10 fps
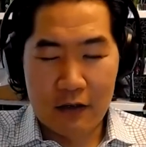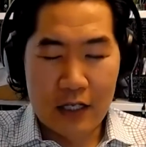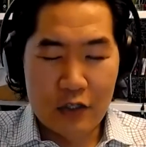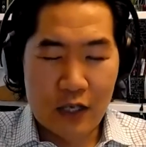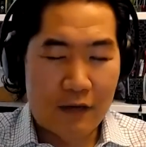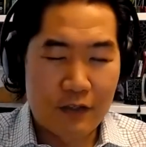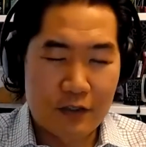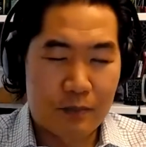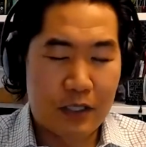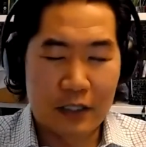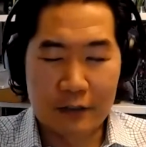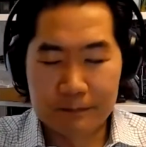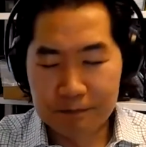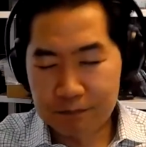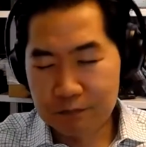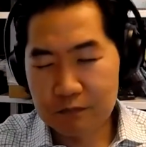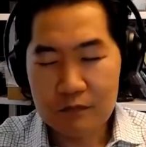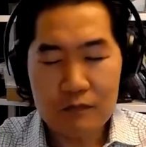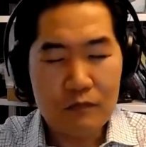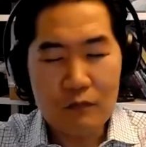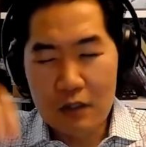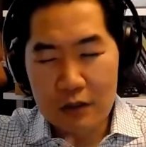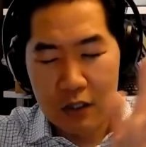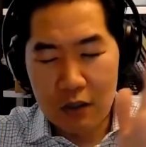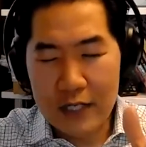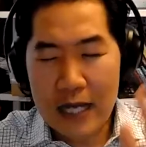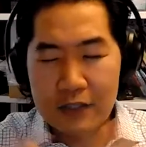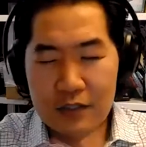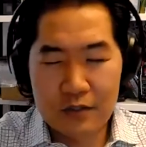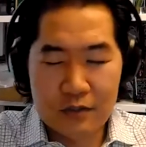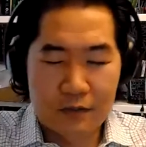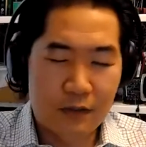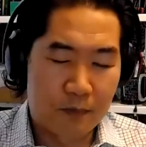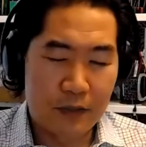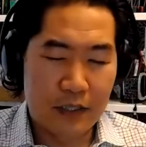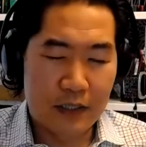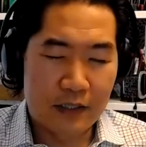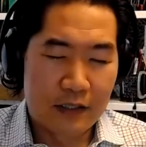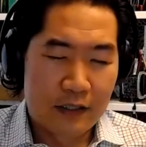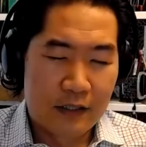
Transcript: and you have these big, reactors or big,